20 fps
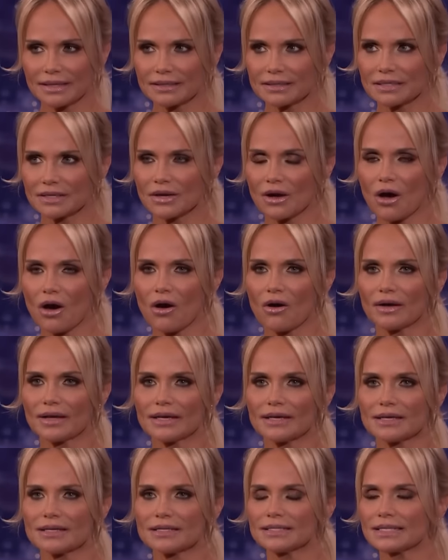it to y'all
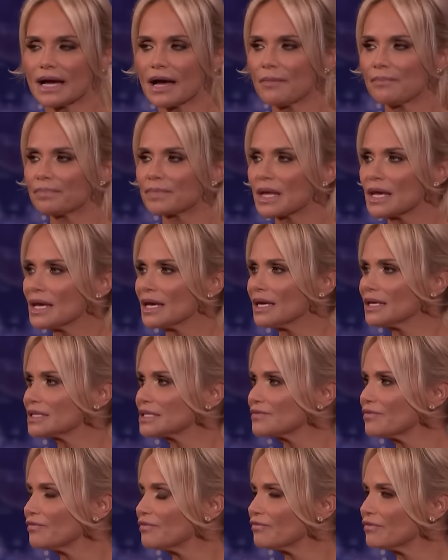is um,
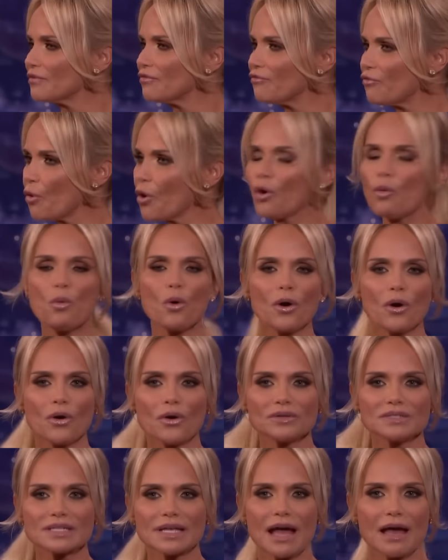it's four
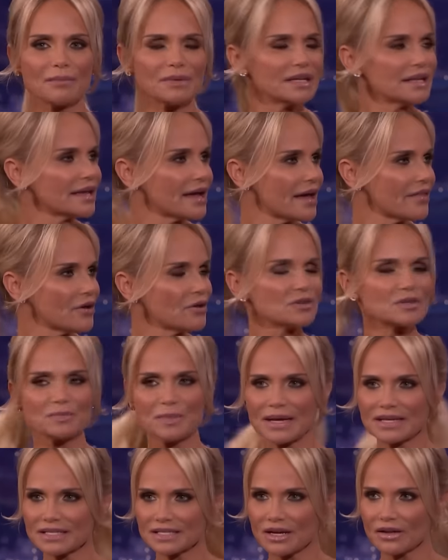worlds coming together. It's
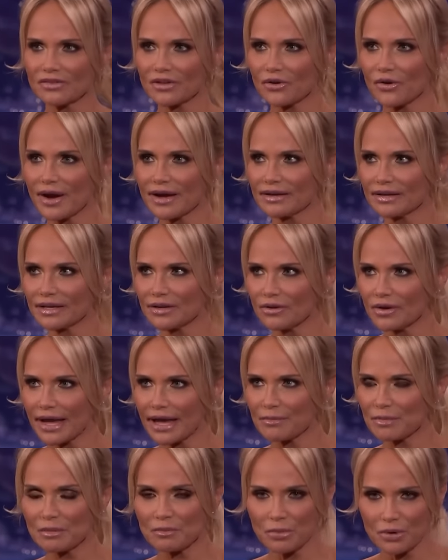based on the great Neil
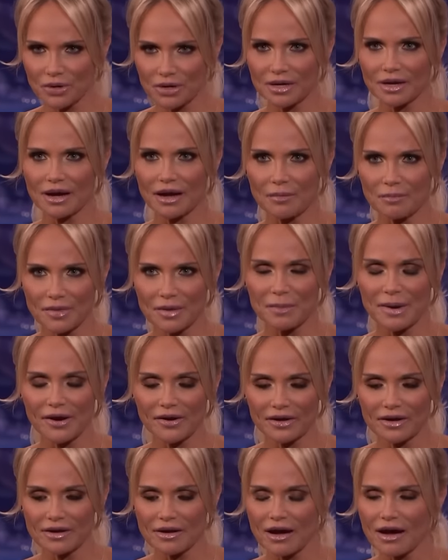Gaiman book, um, mm-hmm. The
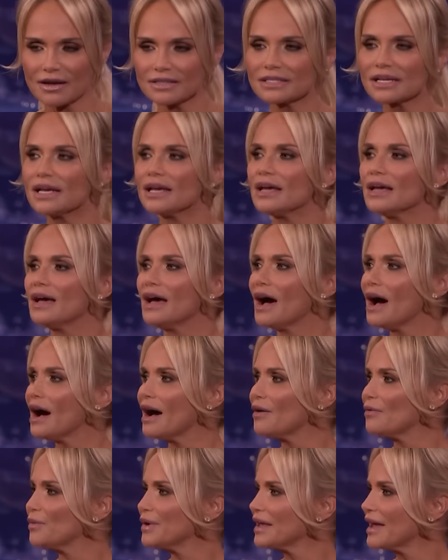American Gods.
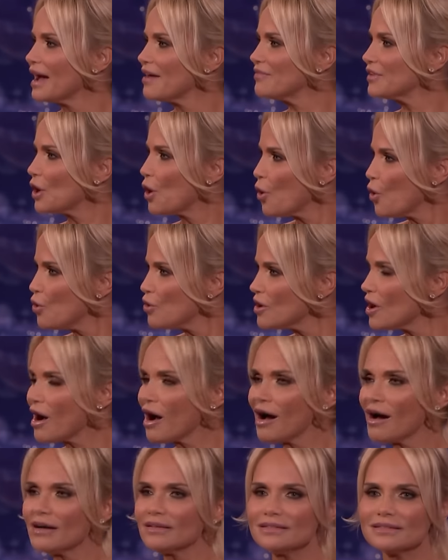Uh, we have the old
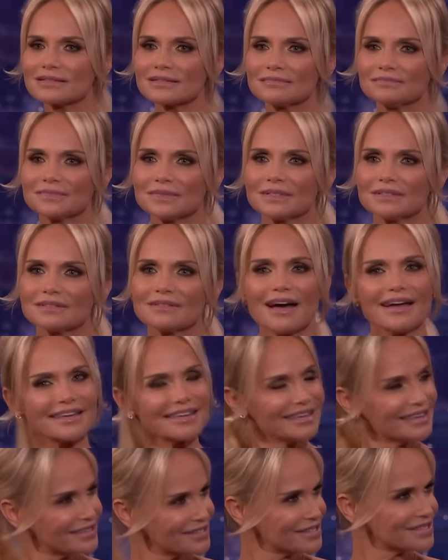gods, like
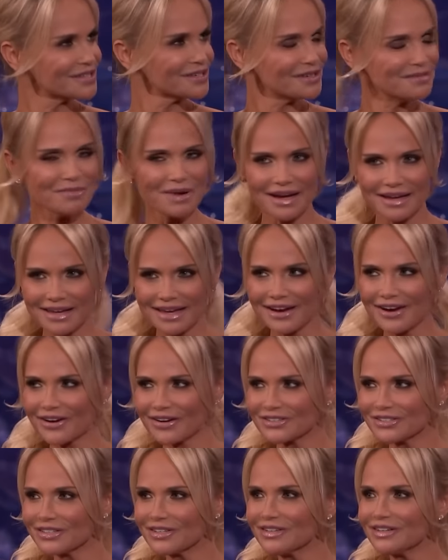Easter, my yep.
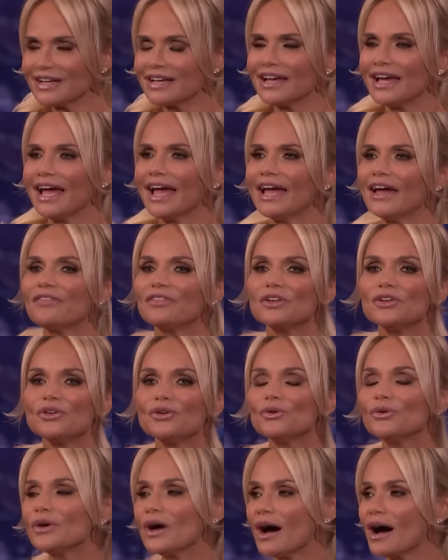character, and the
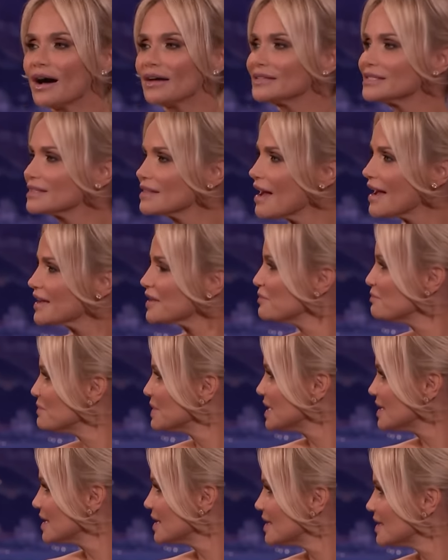new gods, like
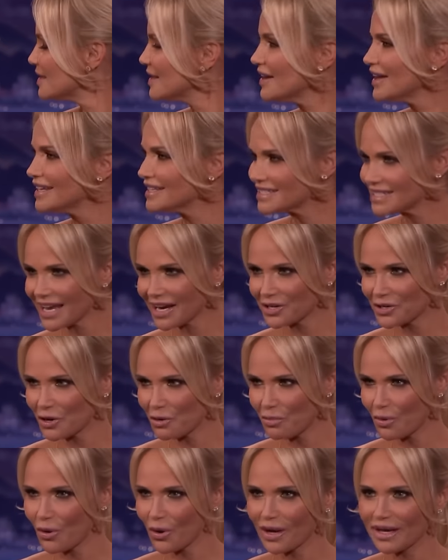Media and
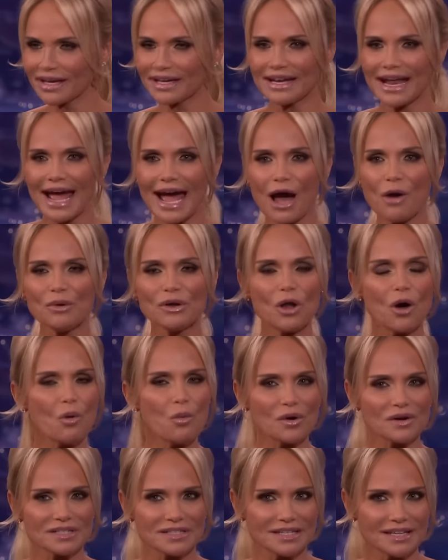Technoboy, and mm-hmm. how it all
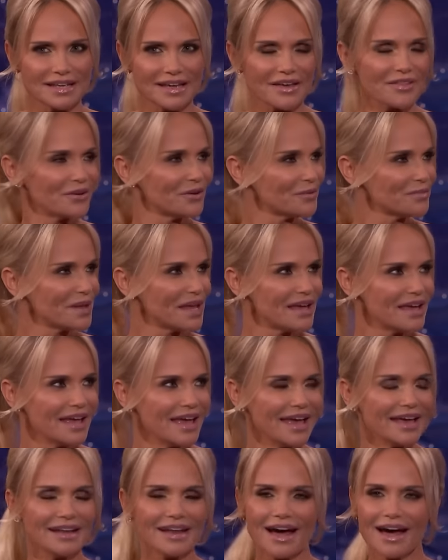works together.
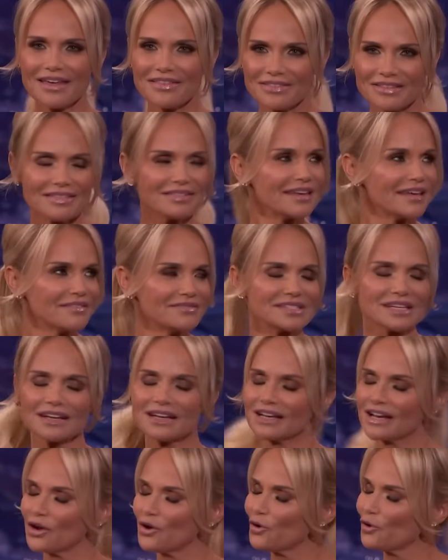And I think they've done
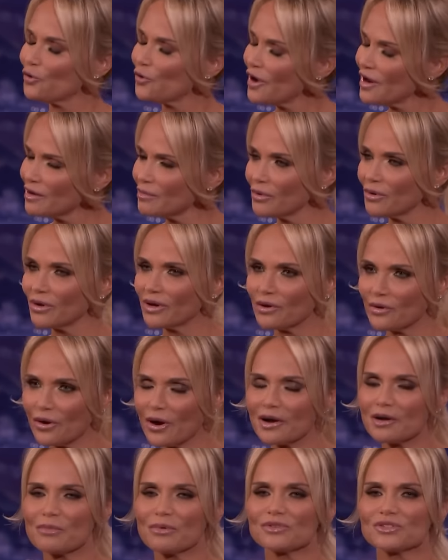an incredible,
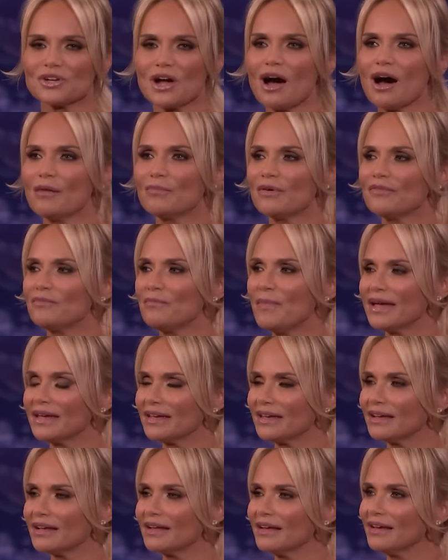incredible job of
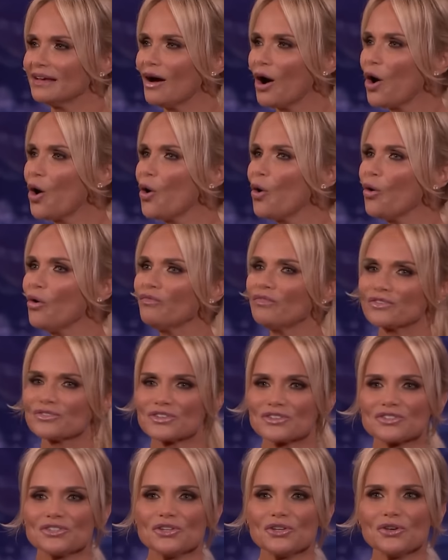making old
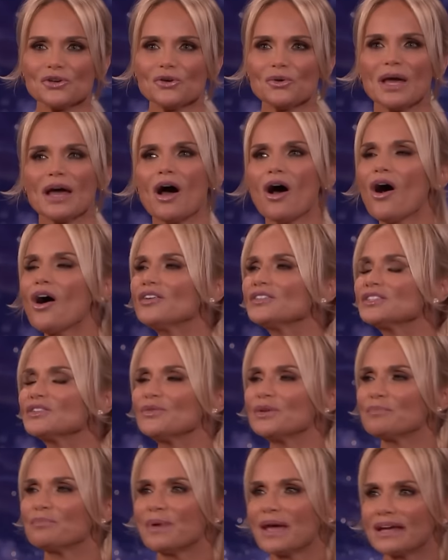versus new. Also,
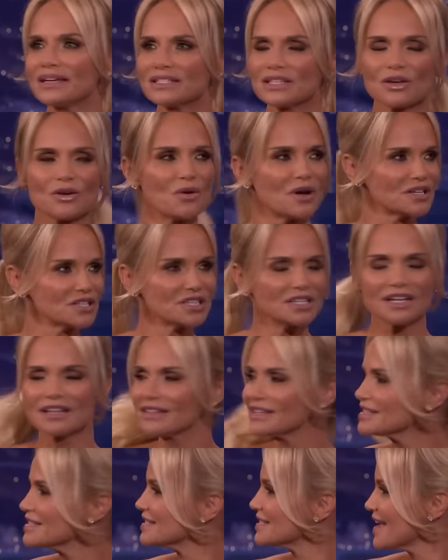it begs the question, and
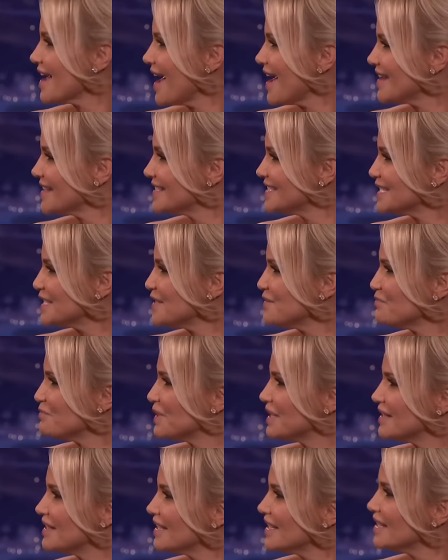this is kind of deep,
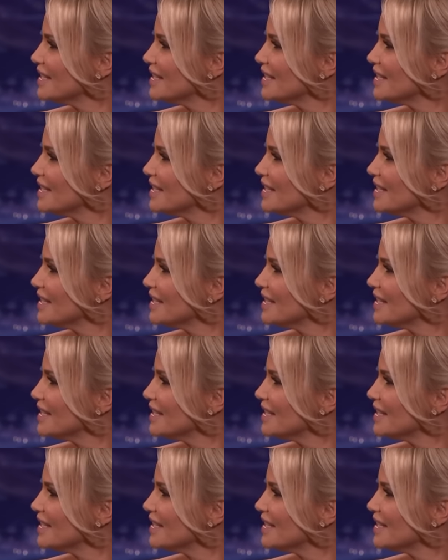but